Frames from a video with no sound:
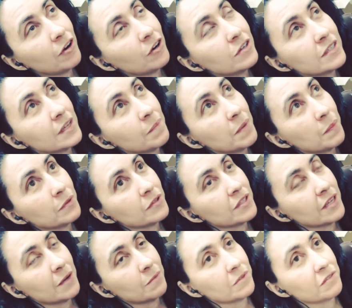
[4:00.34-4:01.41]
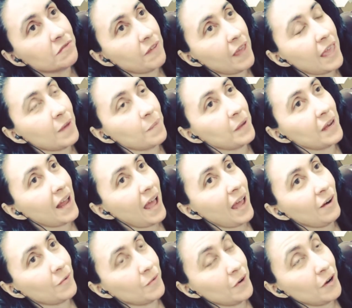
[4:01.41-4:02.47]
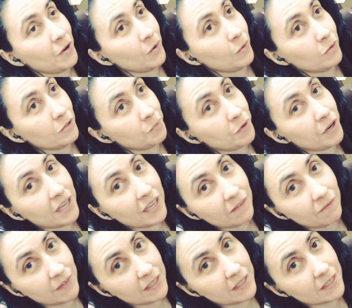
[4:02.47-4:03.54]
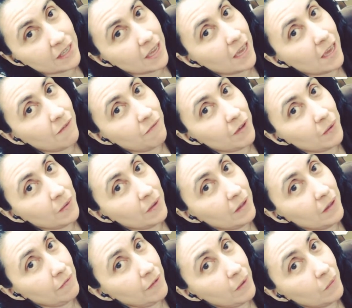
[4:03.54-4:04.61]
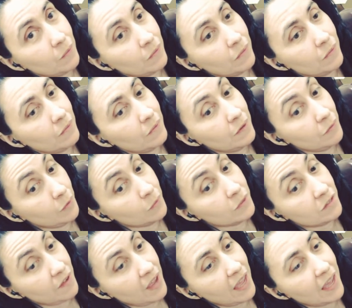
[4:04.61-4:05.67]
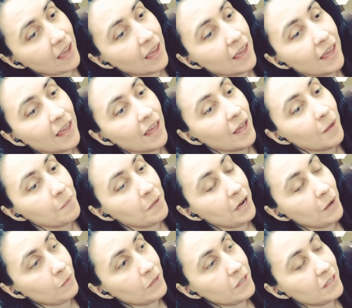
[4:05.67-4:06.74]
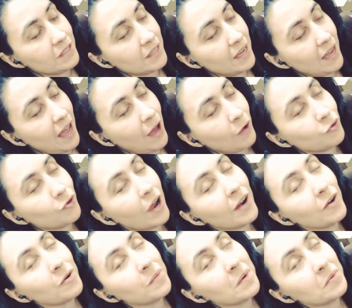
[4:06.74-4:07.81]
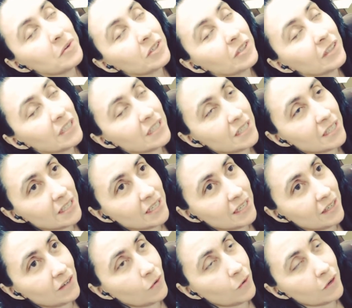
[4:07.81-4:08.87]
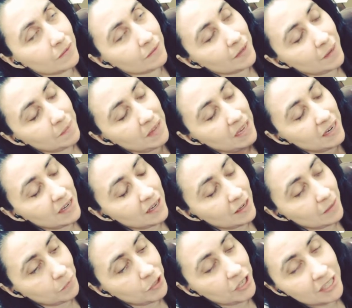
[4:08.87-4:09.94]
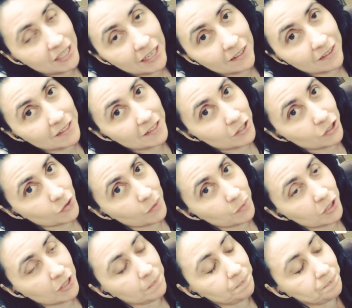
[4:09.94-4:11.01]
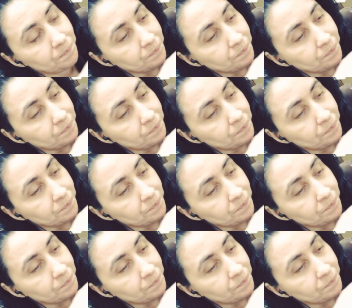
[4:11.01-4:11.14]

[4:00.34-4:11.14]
heard some people say it was fake, but I don't know. It was pretty convincing if it was fake. But it was... I'll try to remember to list it put it down in the description.